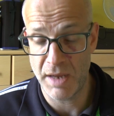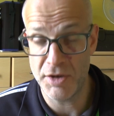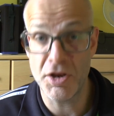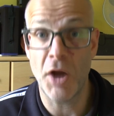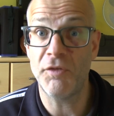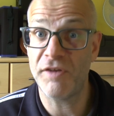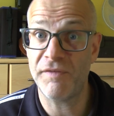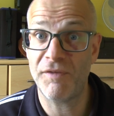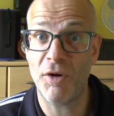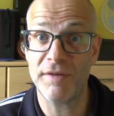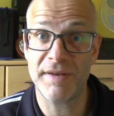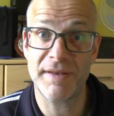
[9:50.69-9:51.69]

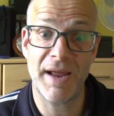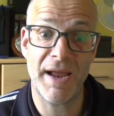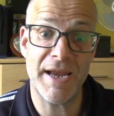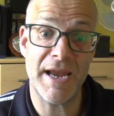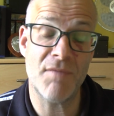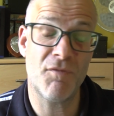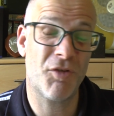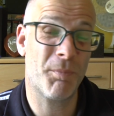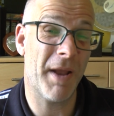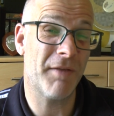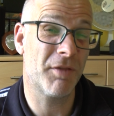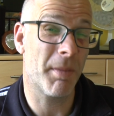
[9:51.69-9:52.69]
notified today in
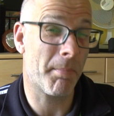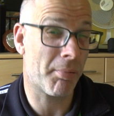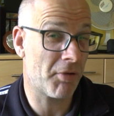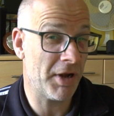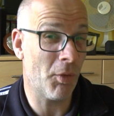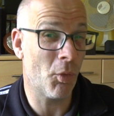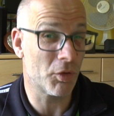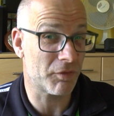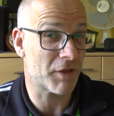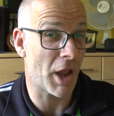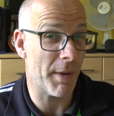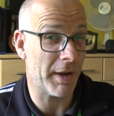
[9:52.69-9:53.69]
respect to the
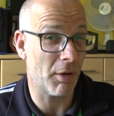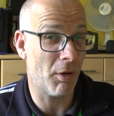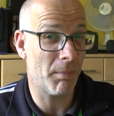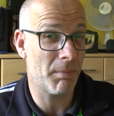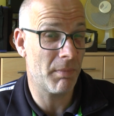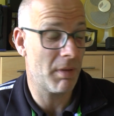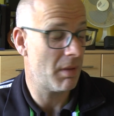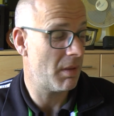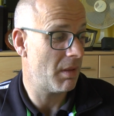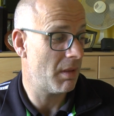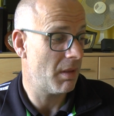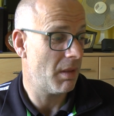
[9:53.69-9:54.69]
pre-orders going up.
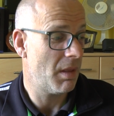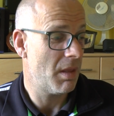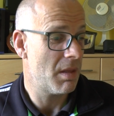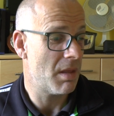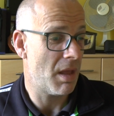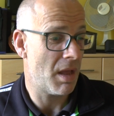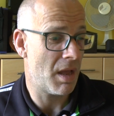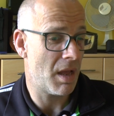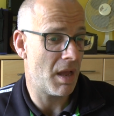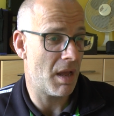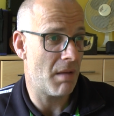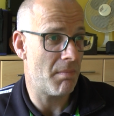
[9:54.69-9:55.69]

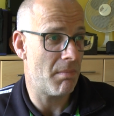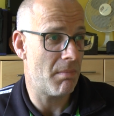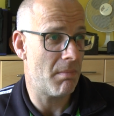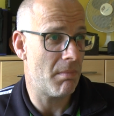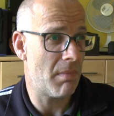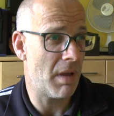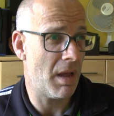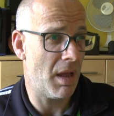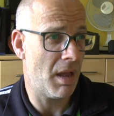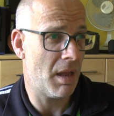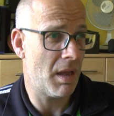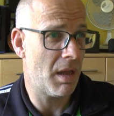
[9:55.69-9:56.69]

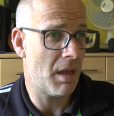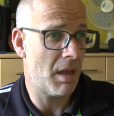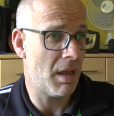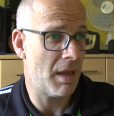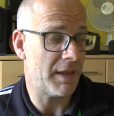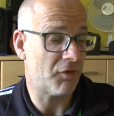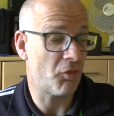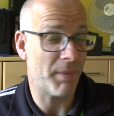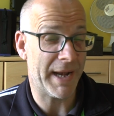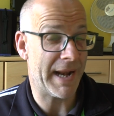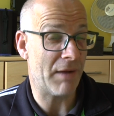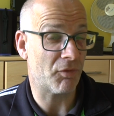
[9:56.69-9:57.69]
There should
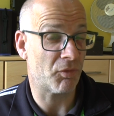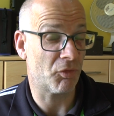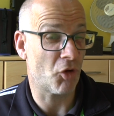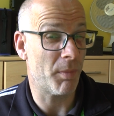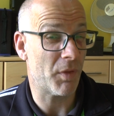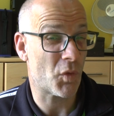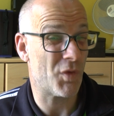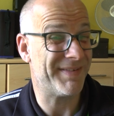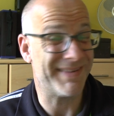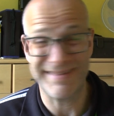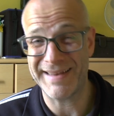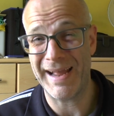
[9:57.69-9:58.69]
be an announcement coming through
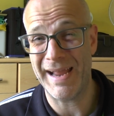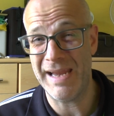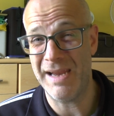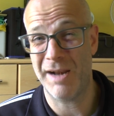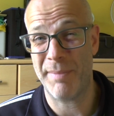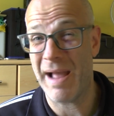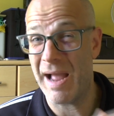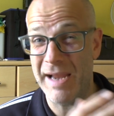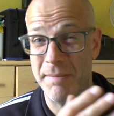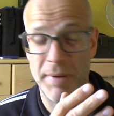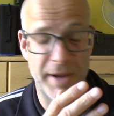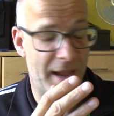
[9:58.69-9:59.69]
today at about
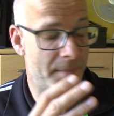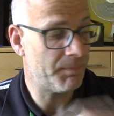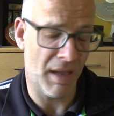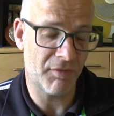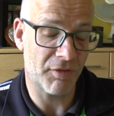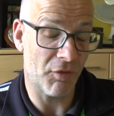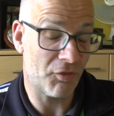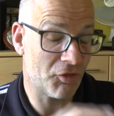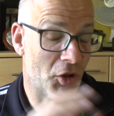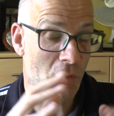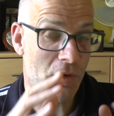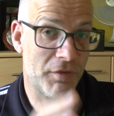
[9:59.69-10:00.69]
8 PM. So as
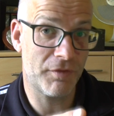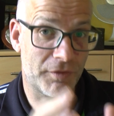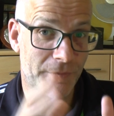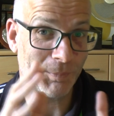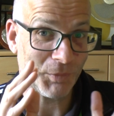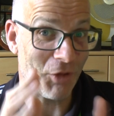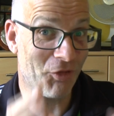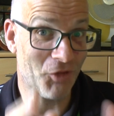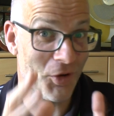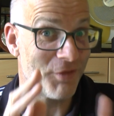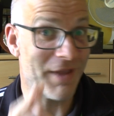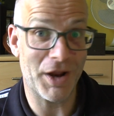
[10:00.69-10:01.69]
soon as
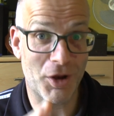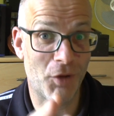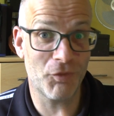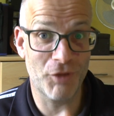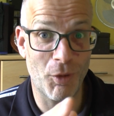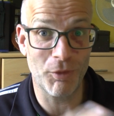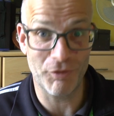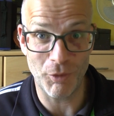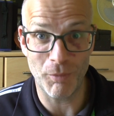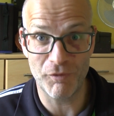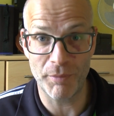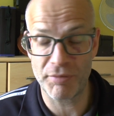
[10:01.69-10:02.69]
that console is
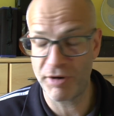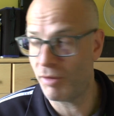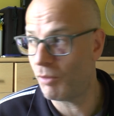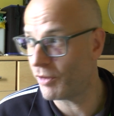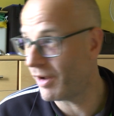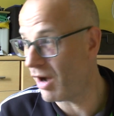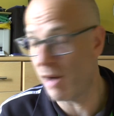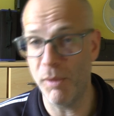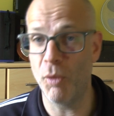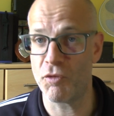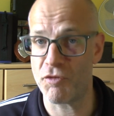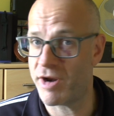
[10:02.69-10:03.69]
up for pre-order,
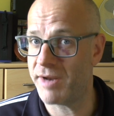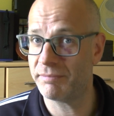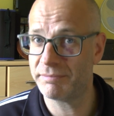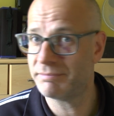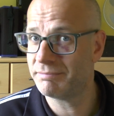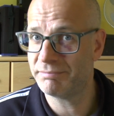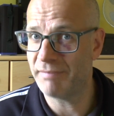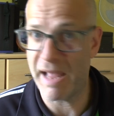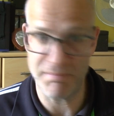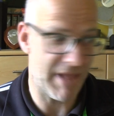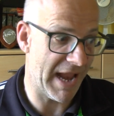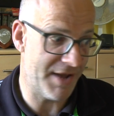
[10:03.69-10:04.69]
ordering it.
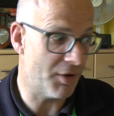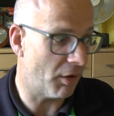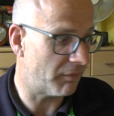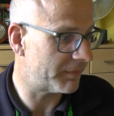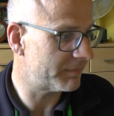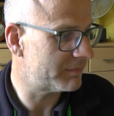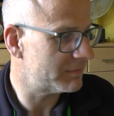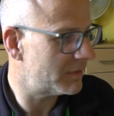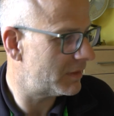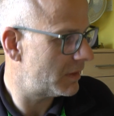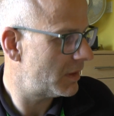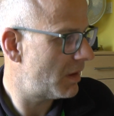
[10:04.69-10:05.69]
End of.
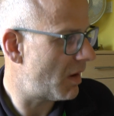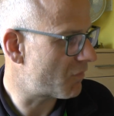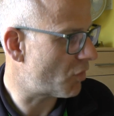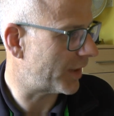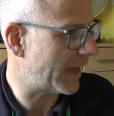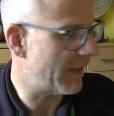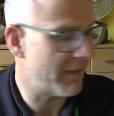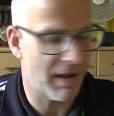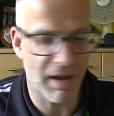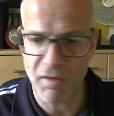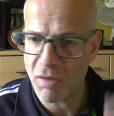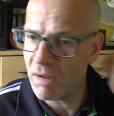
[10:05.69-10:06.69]
I've got to get
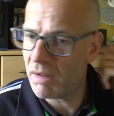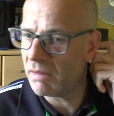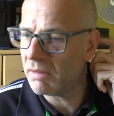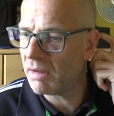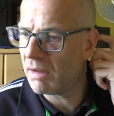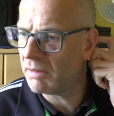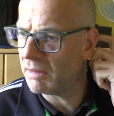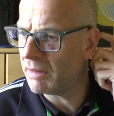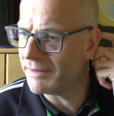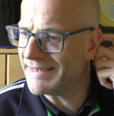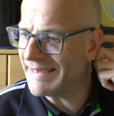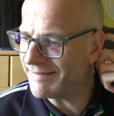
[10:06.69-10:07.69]
that.
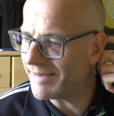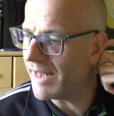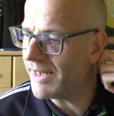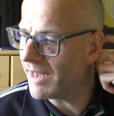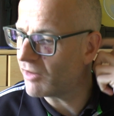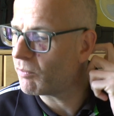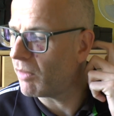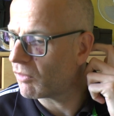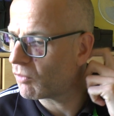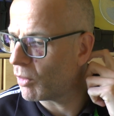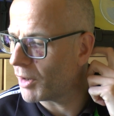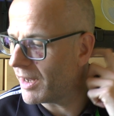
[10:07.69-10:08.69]
I need to get the
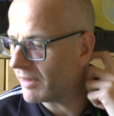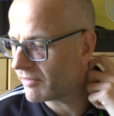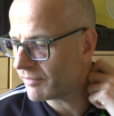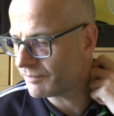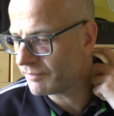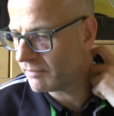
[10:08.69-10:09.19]
Xbox One X.